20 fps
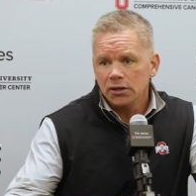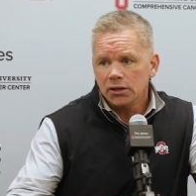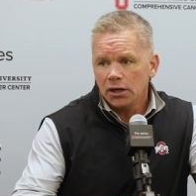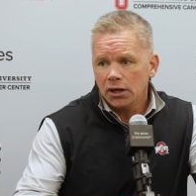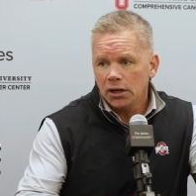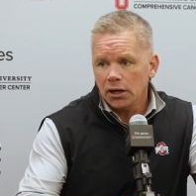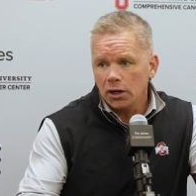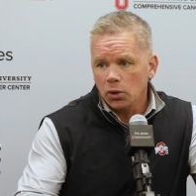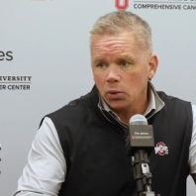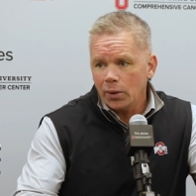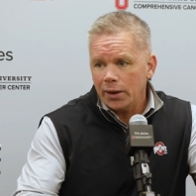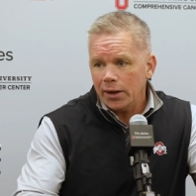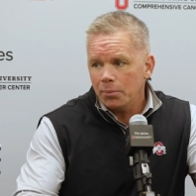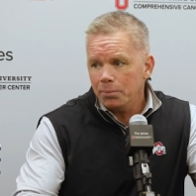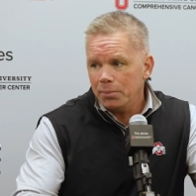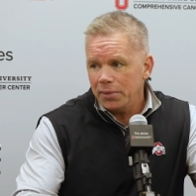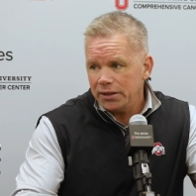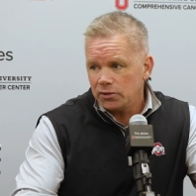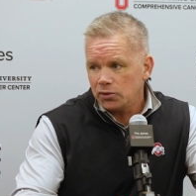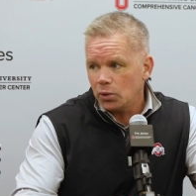uh,
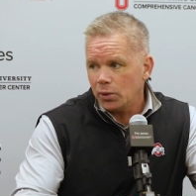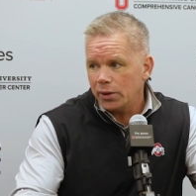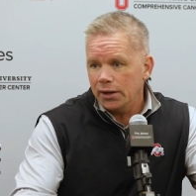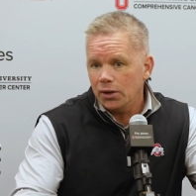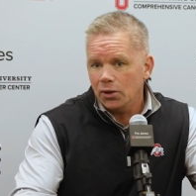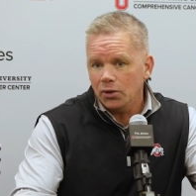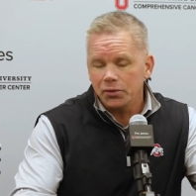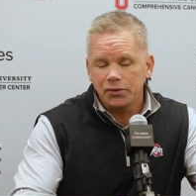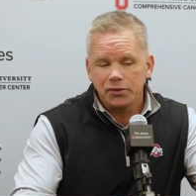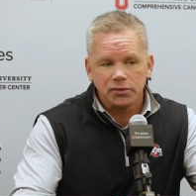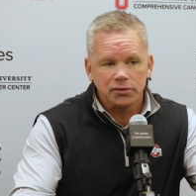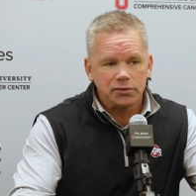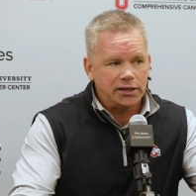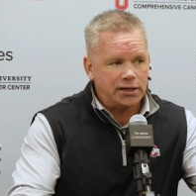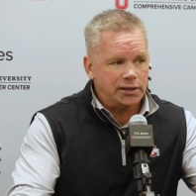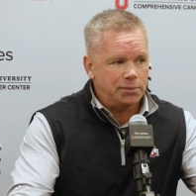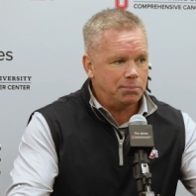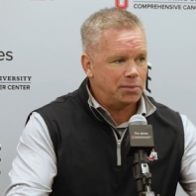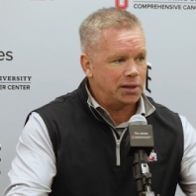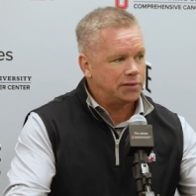around mental health
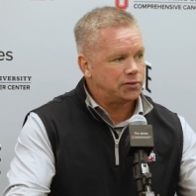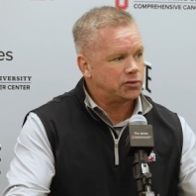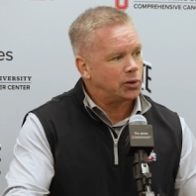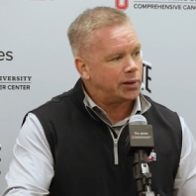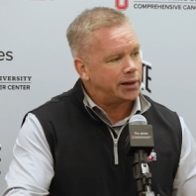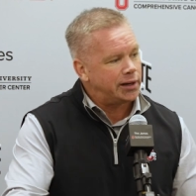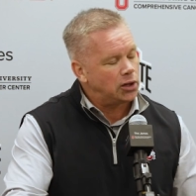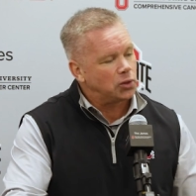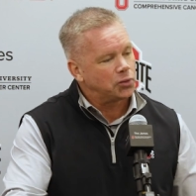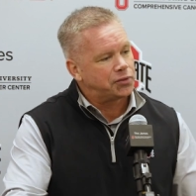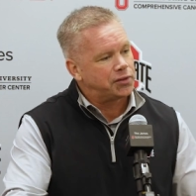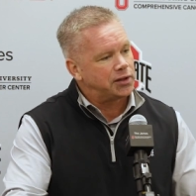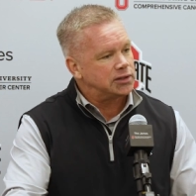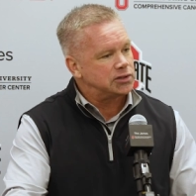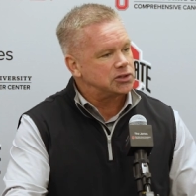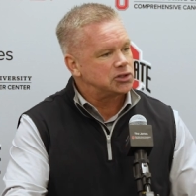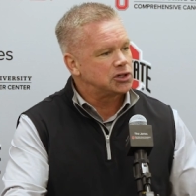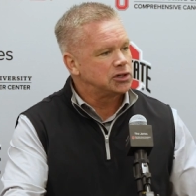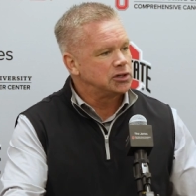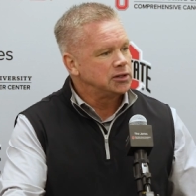and mental health
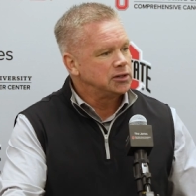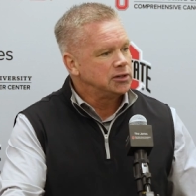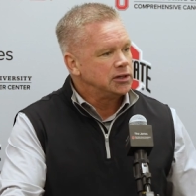as